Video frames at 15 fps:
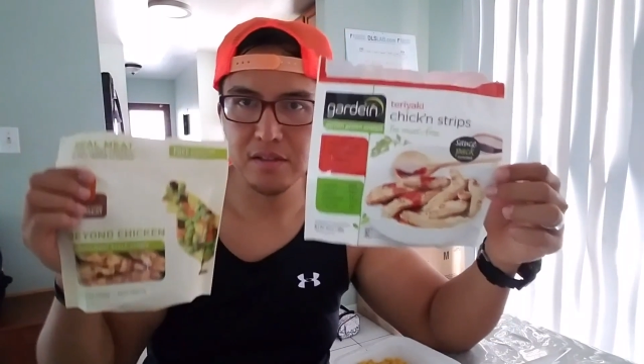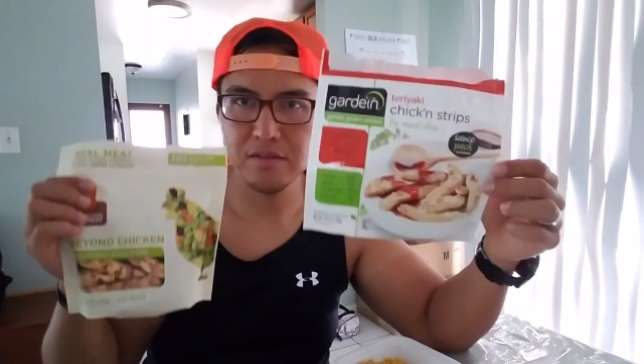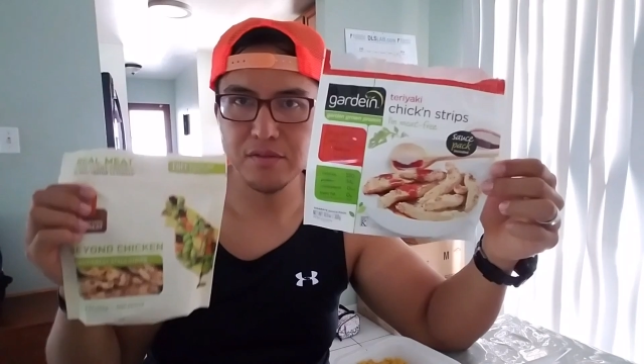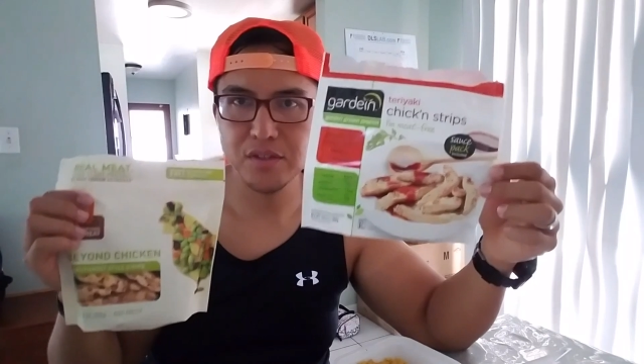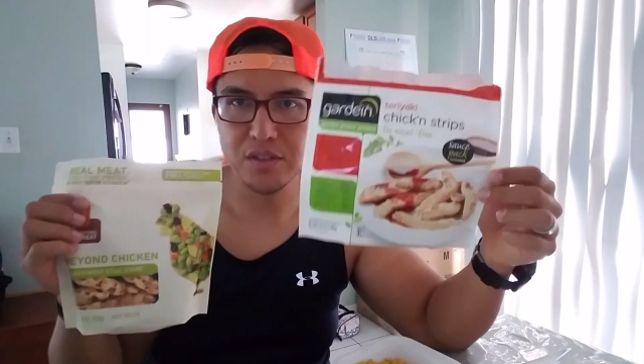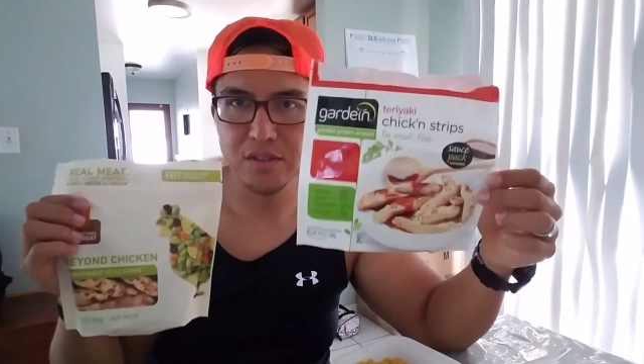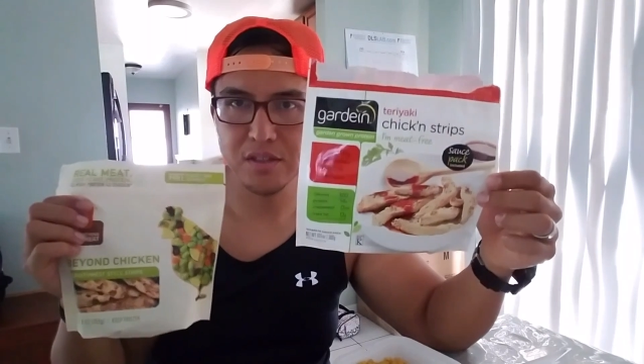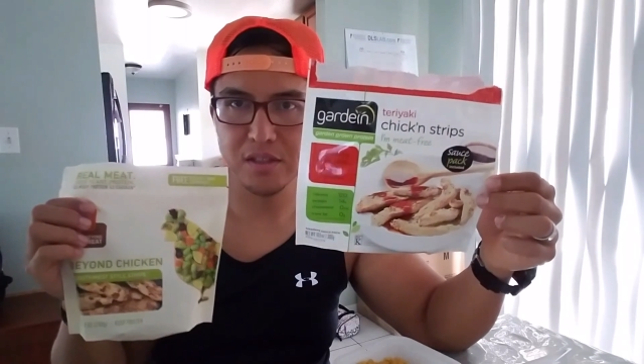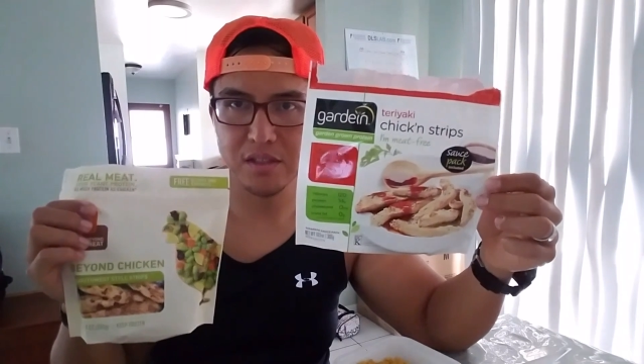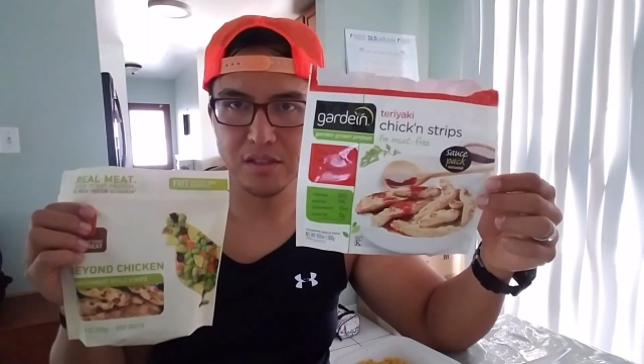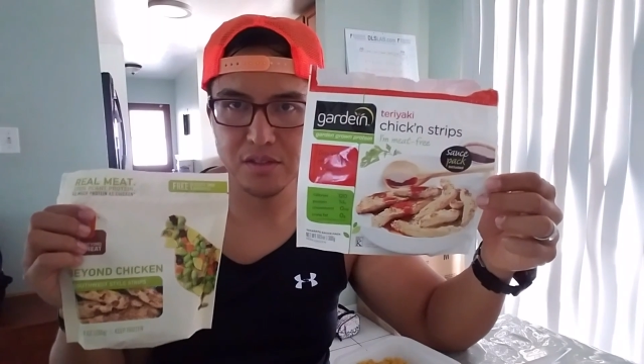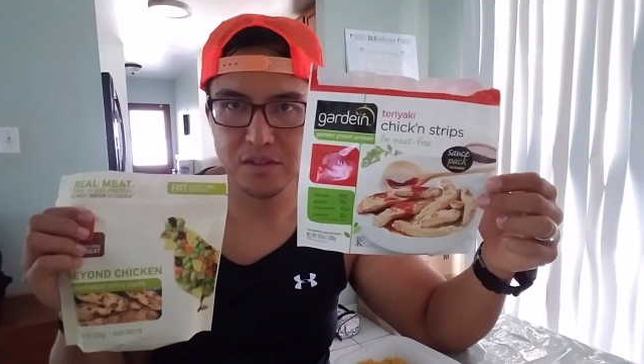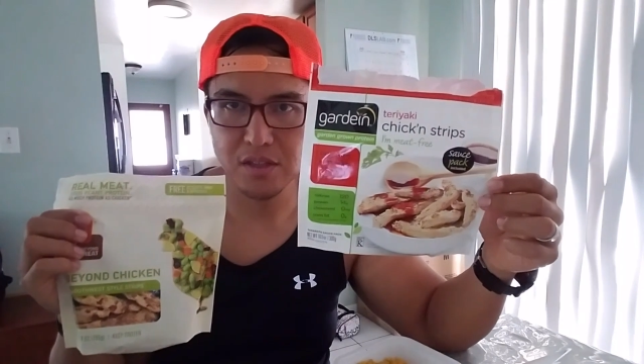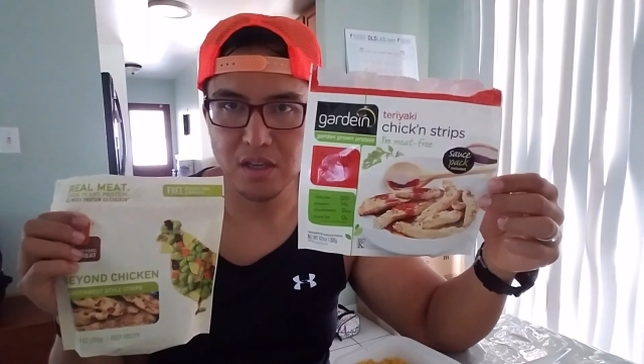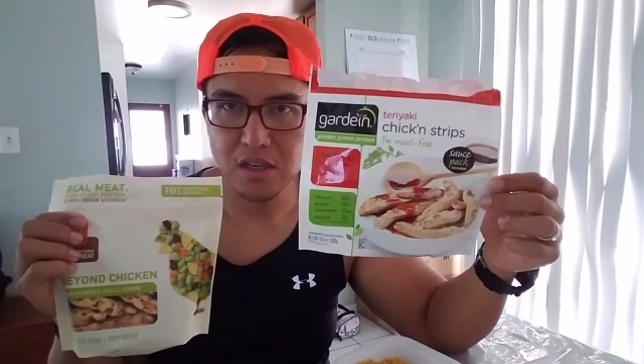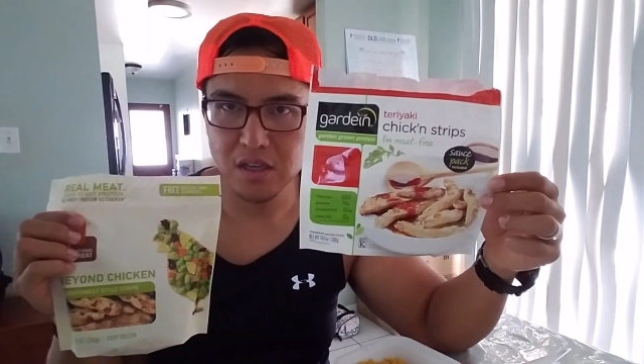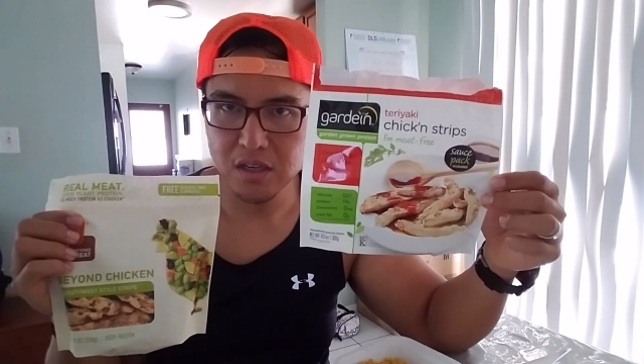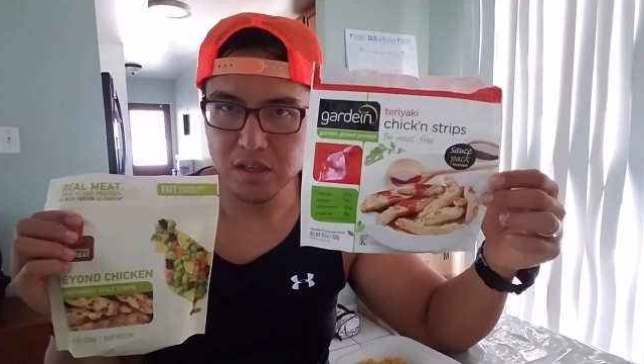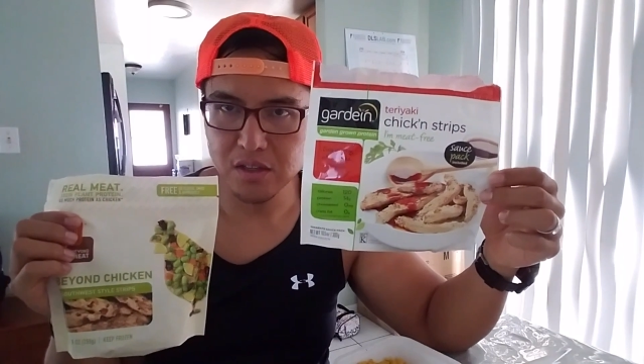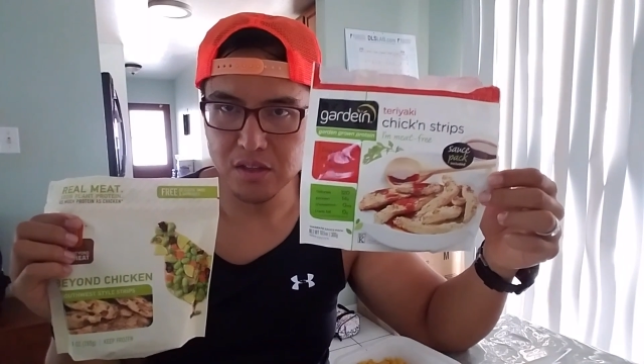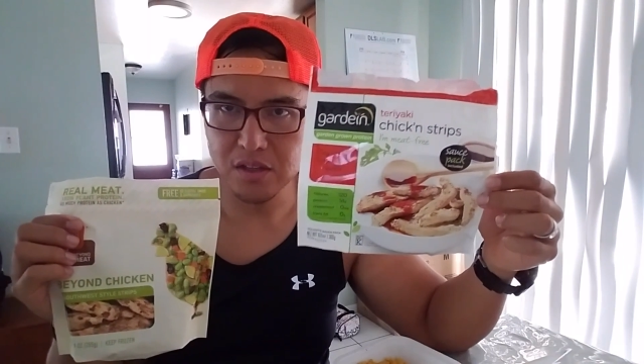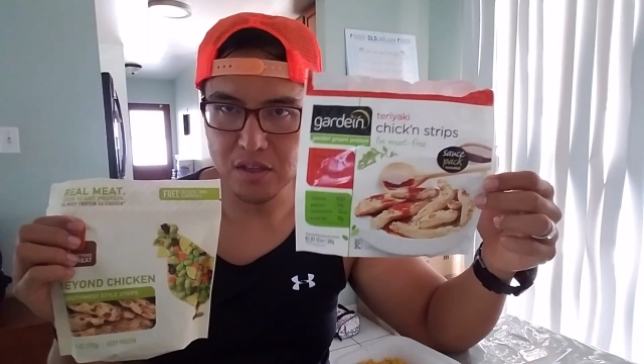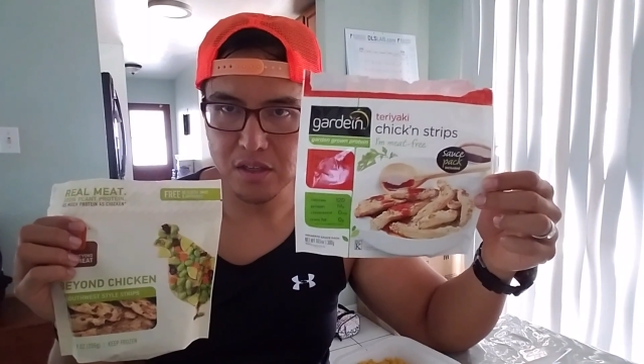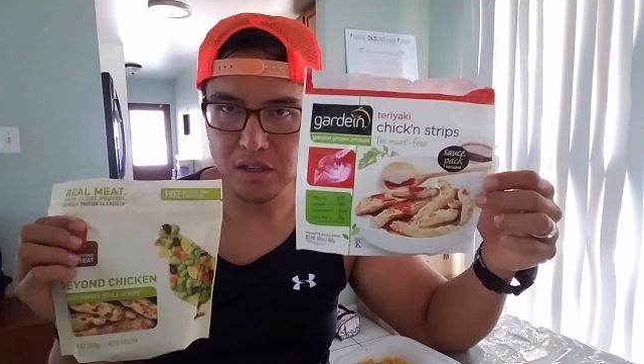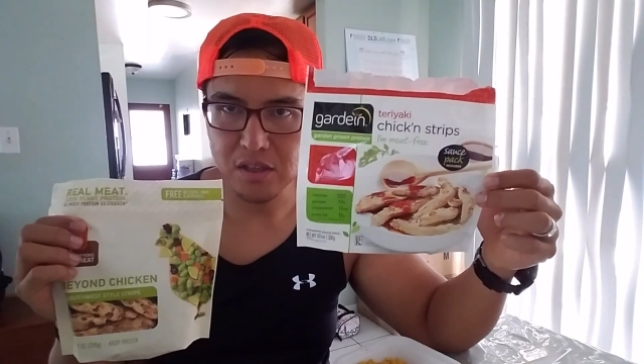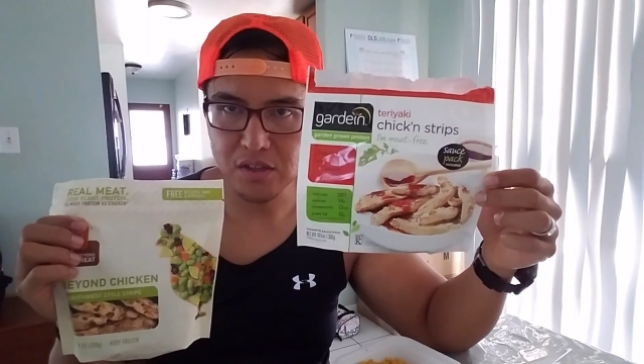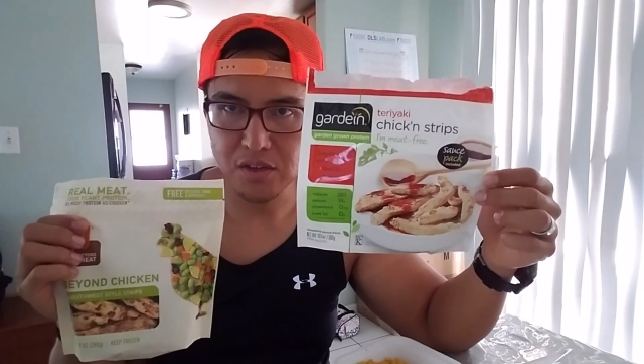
versus the